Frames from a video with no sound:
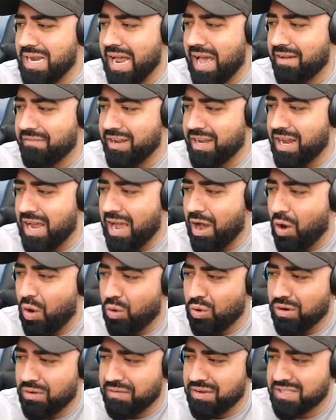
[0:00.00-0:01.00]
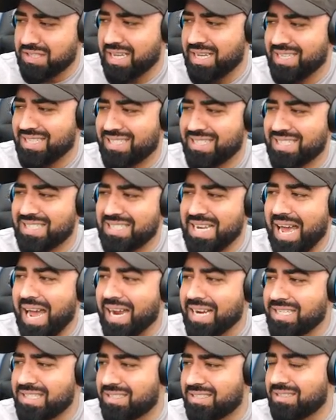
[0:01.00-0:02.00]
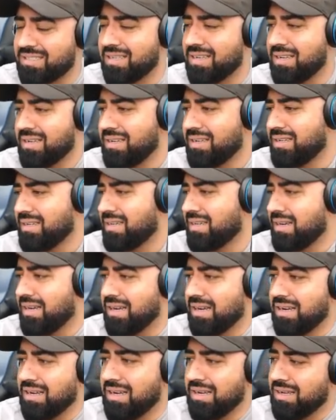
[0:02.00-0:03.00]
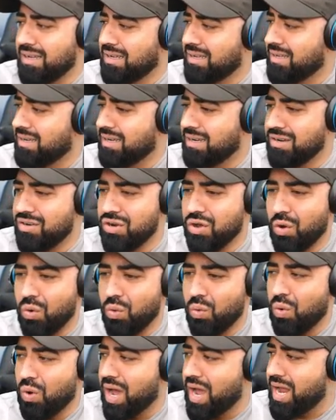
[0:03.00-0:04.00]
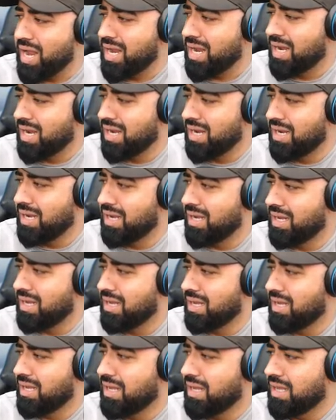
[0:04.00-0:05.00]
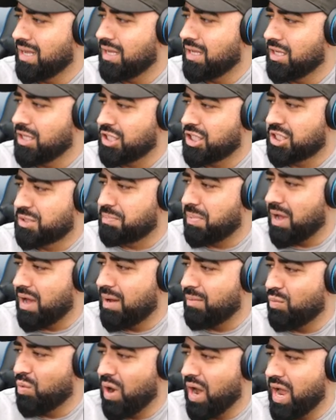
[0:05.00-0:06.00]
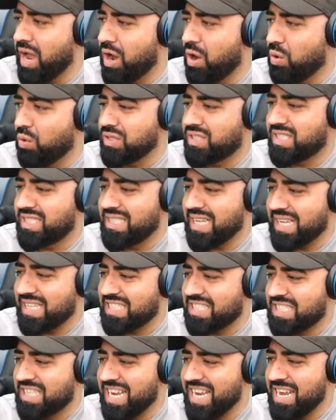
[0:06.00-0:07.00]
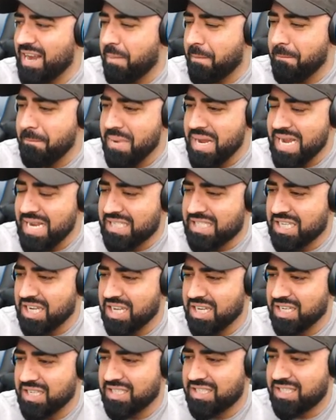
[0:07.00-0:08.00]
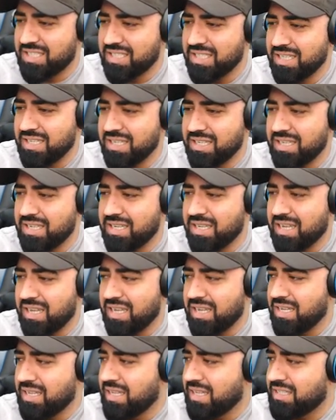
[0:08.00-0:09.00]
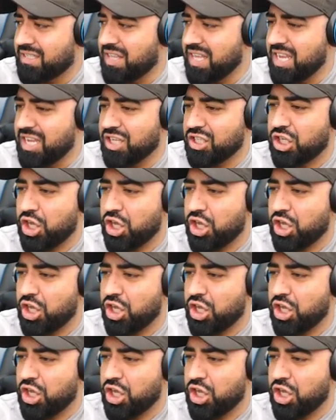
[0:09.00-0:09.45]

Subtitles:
having all of us as snacks. No way. Sperm whale, 16 meters. This thing is